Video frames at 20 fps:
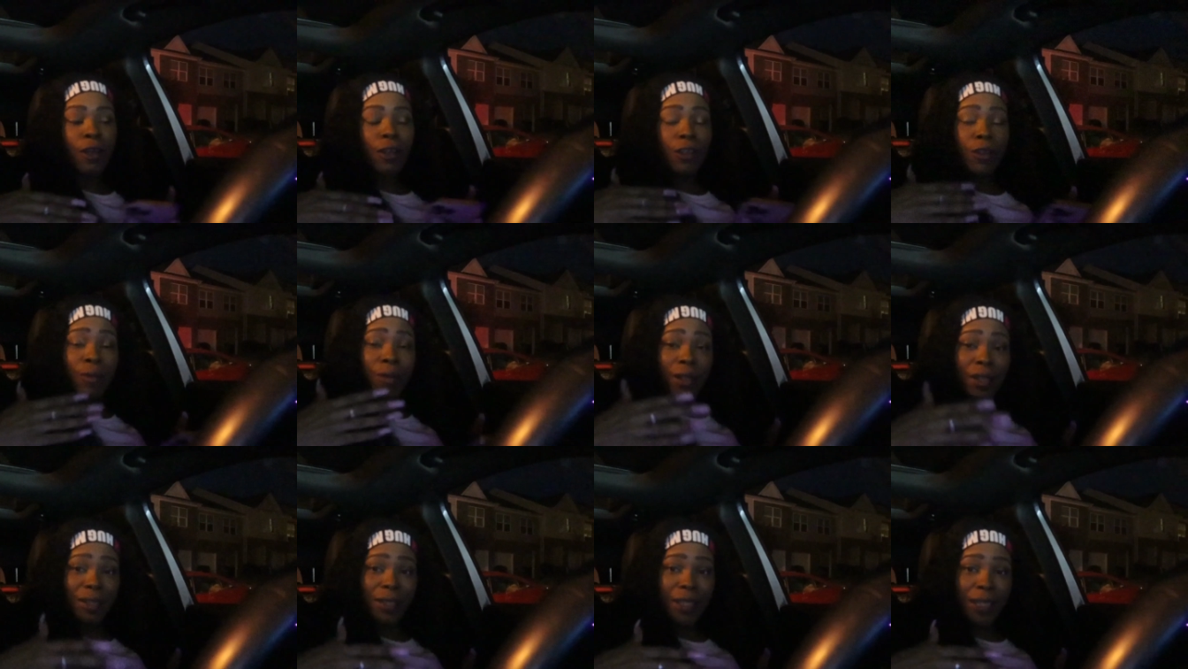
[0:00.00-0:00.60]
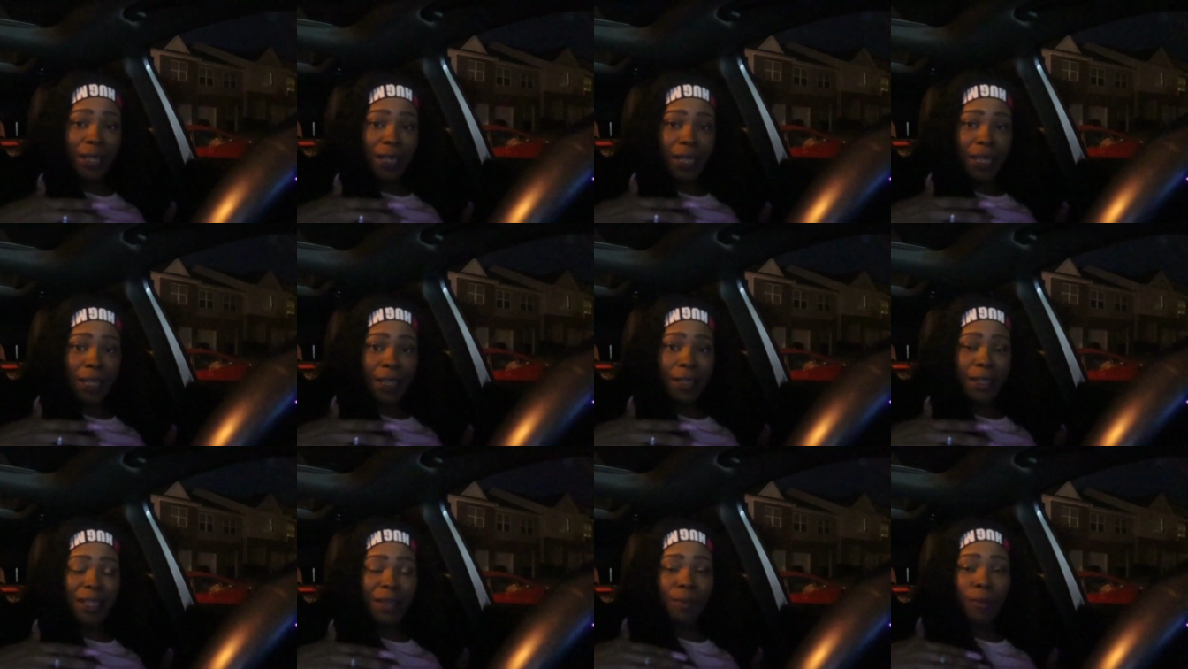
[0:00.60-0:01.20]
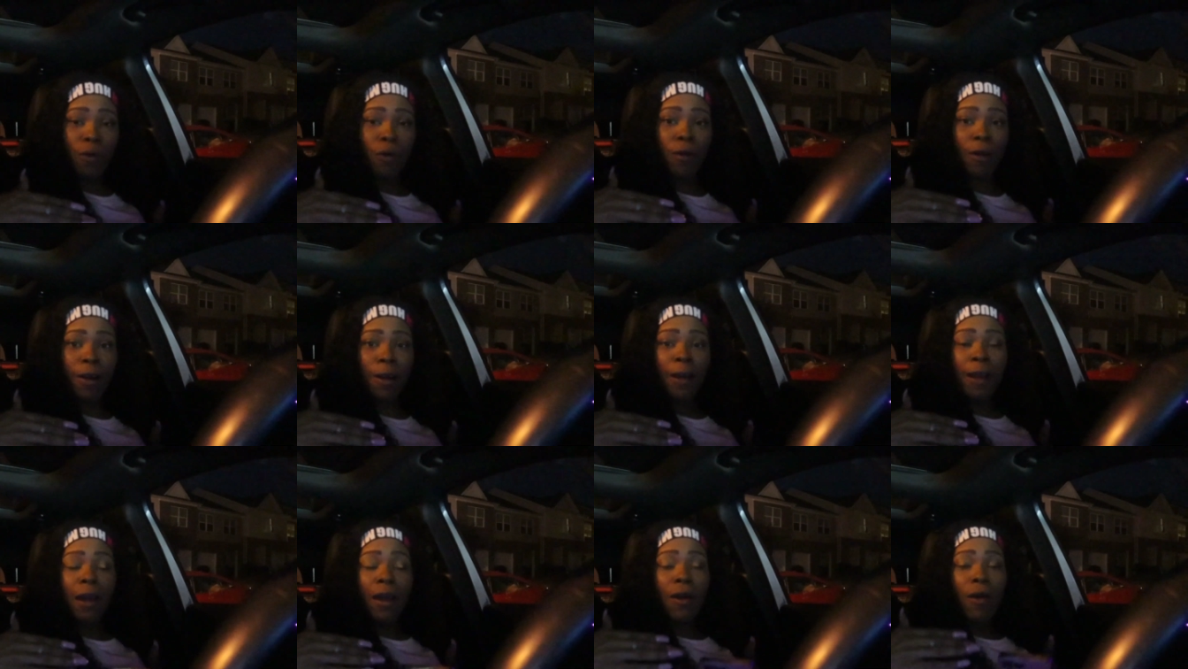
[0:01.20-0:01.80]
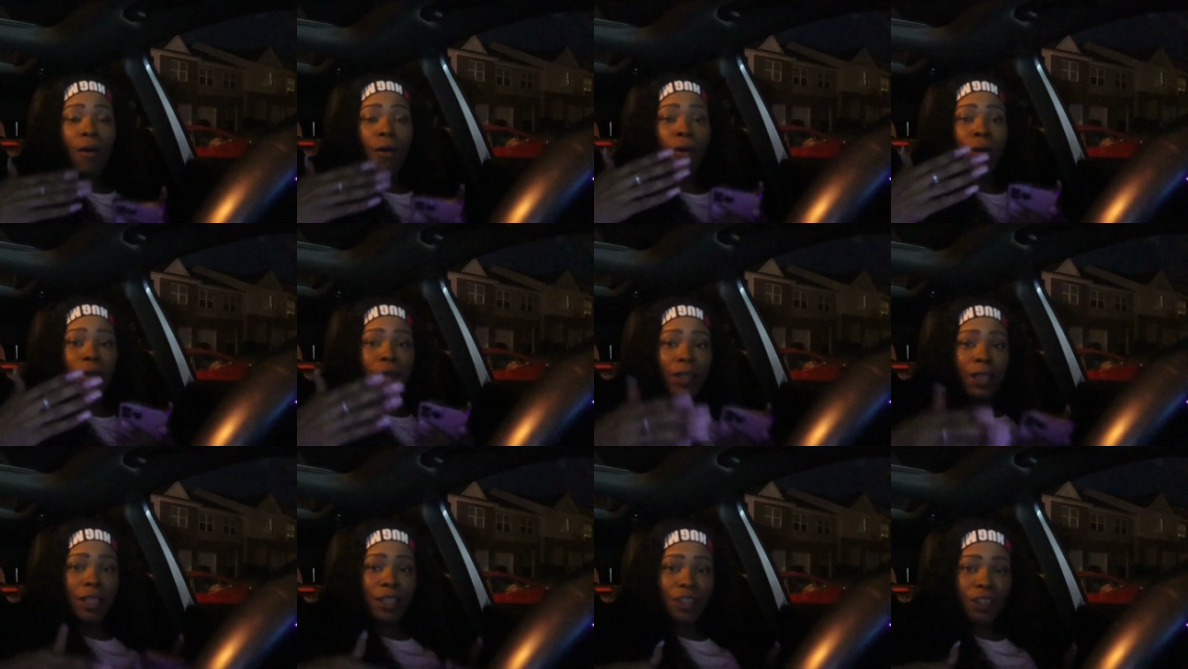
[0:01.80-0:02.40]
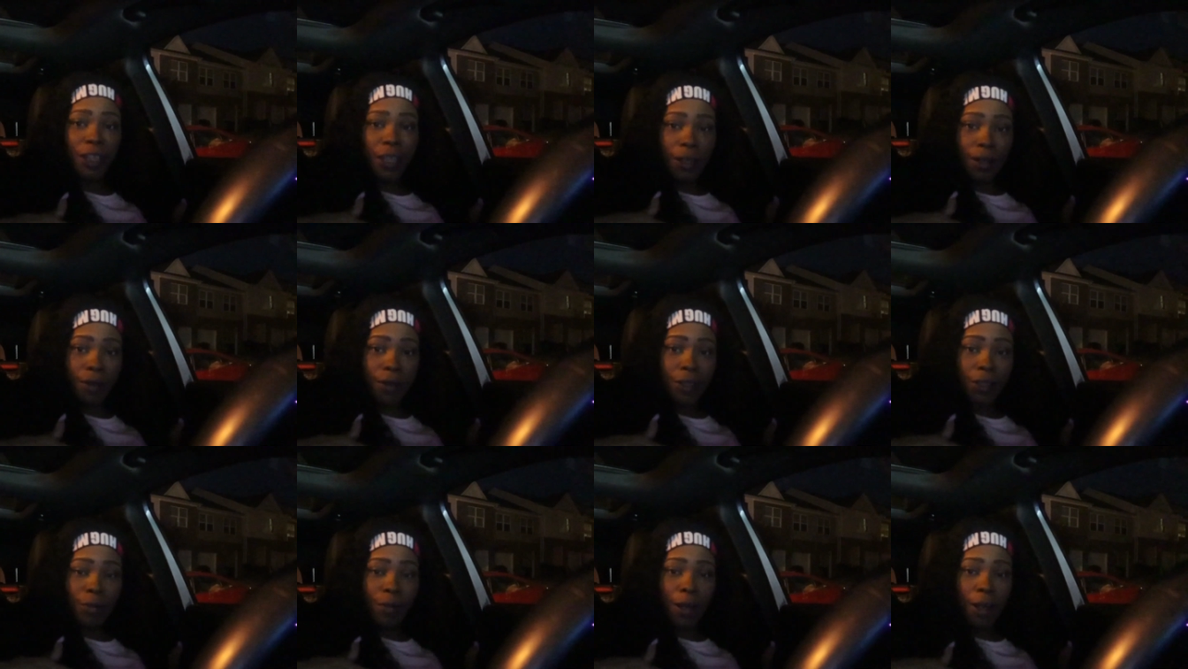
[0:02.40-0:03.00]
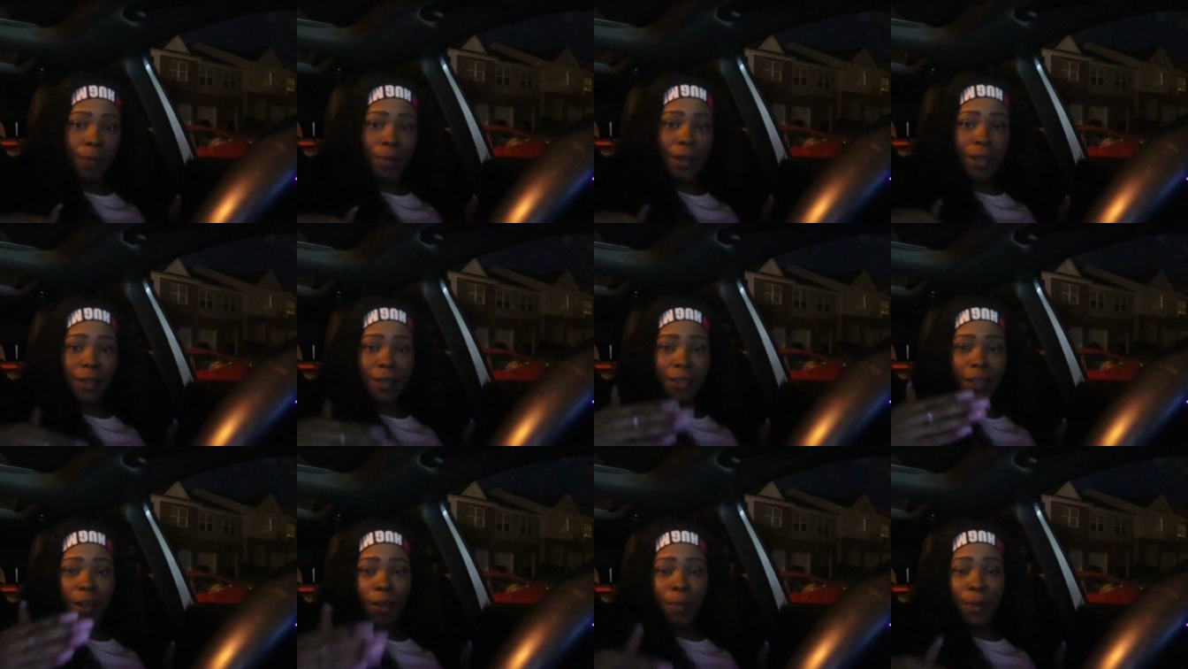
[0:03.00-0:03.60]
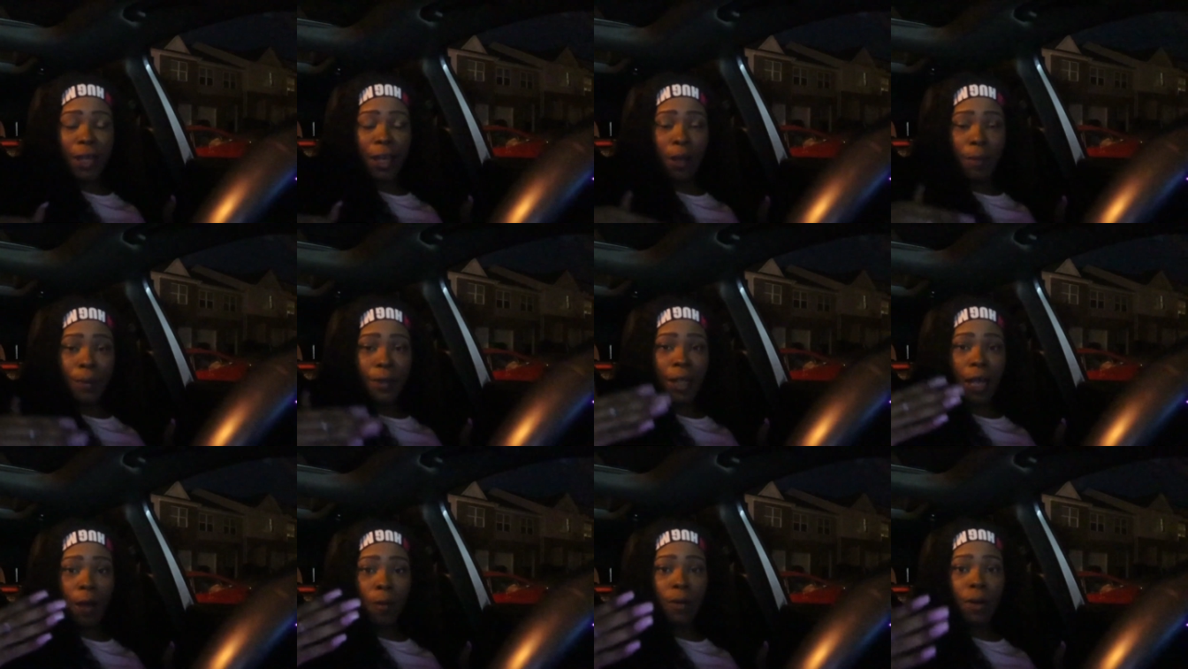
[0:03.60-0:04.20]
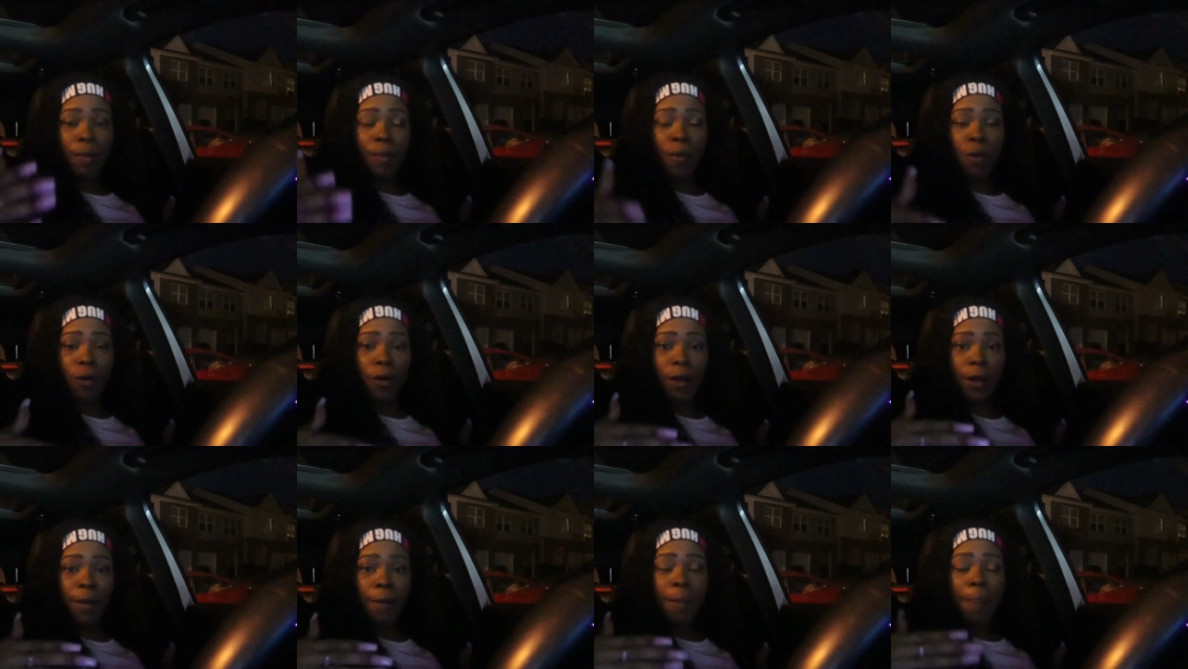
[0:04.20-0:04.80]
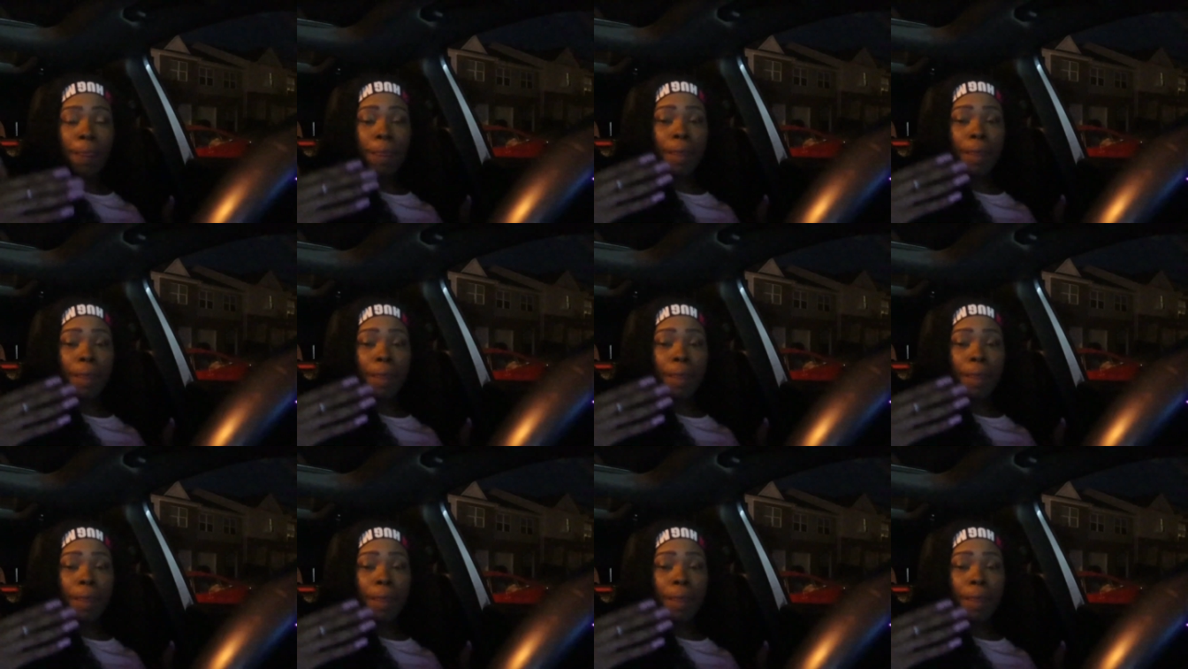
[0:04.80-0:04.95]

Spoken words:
You will see the kids more on this channel as well, because they'll be helping out with more